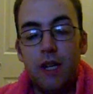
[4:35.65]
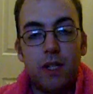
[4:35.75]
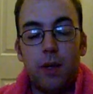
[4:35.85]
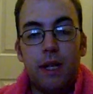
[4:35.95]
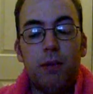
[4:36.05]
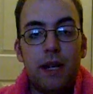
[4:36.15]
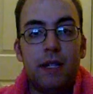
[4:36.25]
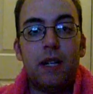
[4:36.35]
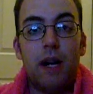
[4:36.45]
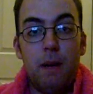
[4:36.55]
So
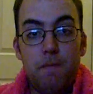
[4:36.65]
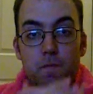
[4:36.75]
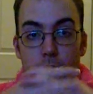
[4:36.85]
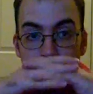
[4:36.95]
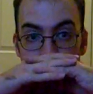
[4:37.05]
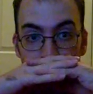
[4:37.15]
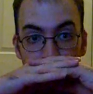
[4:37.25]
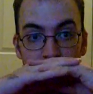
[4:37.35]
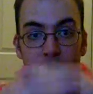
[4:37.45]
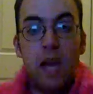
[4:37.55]
anyways, I
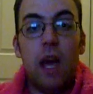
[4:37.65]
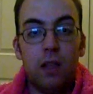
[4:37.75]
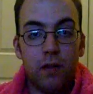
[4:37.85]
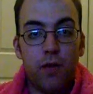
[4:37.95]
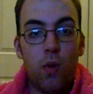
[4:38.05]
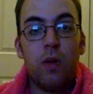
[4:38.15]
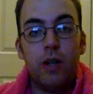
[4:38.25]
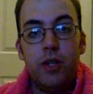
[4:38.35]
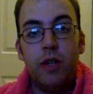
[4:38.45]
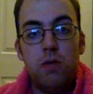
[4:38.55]
look
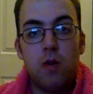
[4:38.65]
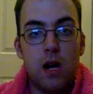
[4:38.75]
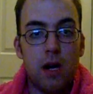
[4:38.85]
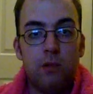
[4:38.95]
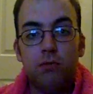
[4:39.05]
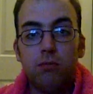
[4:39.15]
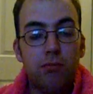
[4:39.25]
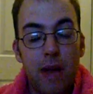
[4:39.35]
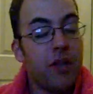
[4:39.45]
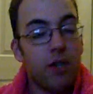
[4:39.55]
forward to
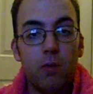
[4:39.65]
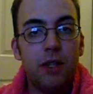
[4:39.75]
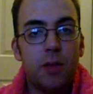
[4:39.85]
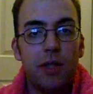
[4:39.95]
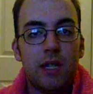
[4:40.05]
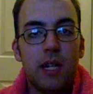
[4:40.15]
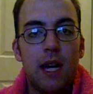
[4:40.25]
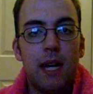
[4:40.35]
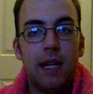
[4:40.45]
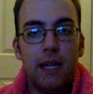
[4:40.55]
matching wits with this
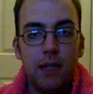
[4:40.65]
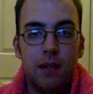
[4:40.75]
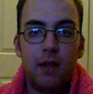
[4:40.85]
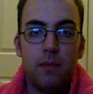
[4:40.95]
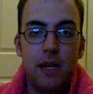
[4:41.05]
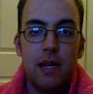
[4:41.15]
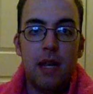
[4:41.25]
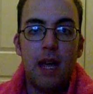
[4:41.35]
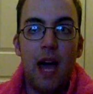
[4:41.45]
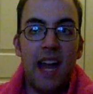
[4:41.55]
guy again. I mean,
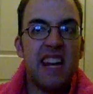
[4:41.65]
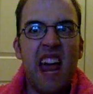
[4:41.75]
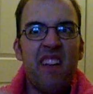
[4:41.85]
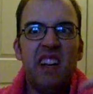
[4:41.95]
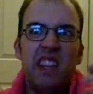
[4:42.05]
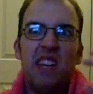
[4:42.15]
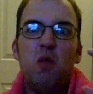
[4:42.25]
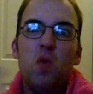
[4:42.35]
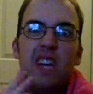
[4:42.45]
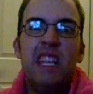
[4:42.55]
I didn't have
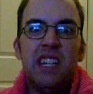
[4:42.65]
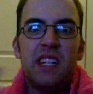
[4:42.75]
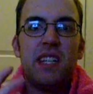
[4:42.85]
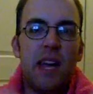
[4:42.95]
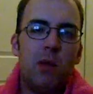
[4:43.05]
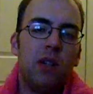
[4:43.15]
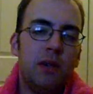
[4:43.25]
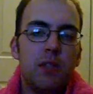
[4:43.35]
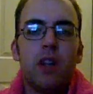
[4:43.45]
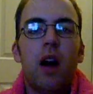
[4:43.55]
anything witty to say while he
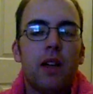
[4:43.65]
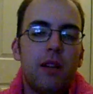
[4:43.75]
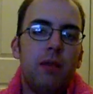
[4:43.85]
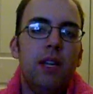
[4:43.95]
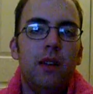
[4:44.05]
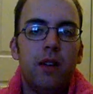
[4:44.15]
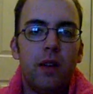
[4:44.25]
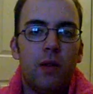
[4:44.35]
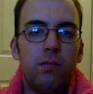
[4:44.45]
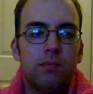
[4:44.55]
was talking to me,
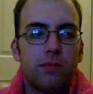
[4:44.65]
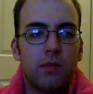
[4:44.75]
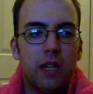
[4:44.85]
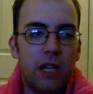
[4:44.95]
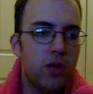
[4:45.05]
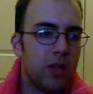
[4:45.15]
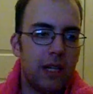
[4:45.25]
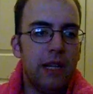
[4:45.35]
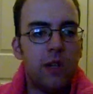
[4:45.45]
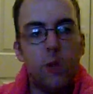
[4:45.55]

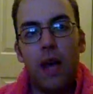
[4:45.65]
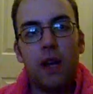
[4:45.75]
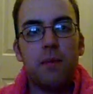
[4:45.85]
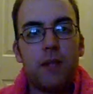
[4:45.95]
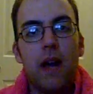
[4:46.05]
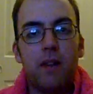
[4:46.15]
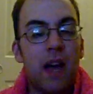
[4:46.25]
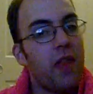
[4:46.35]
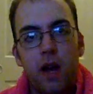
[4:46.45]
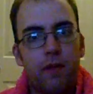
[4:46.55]
Usually, that comes after. I
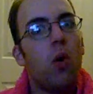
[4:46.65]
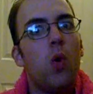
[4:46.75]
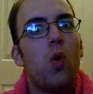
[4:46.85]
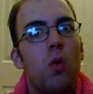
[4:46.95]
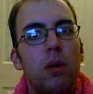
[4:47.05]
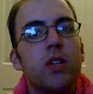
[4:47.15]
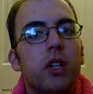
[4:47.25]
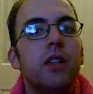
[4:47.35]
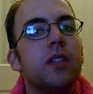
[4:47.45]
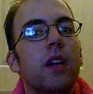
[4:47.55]
thought of a whole bunch of
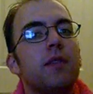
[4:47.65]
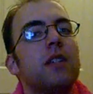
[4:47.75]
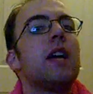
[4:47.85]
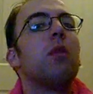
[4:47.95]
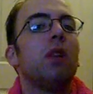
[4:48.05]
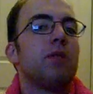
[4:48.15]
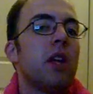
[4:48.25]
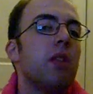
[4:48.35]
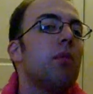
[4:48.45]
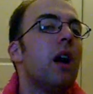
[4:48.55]
good stuff to say while I was
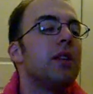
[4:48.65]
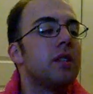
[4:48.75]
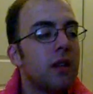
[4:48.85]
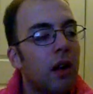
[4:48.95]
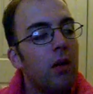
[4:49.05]
on the bus,